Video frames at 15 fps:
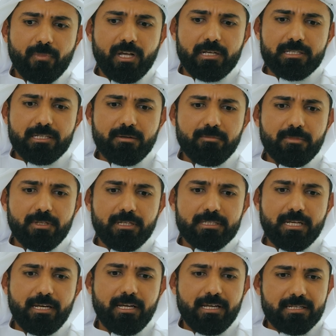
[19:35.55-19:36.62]
and
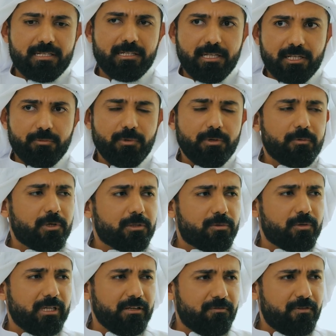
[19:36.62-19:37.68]
it's a legacy that we want
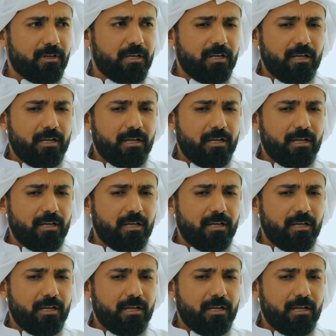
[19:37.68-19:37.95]
to leave.